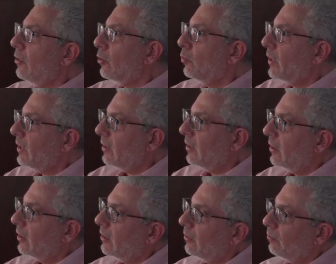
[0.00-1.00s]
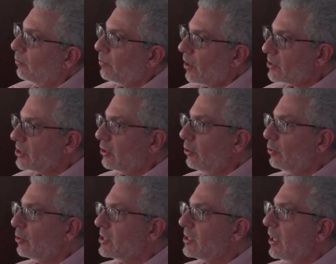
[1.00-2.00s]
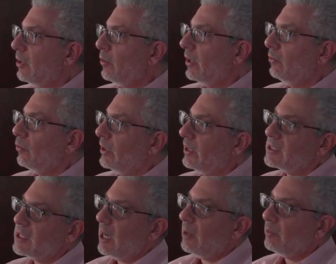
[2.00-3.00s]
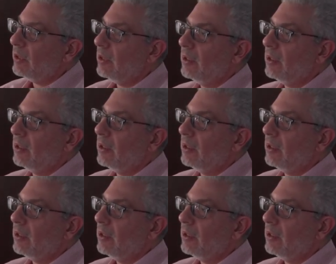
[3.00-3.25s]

Or what did the prosecutor say when this happened?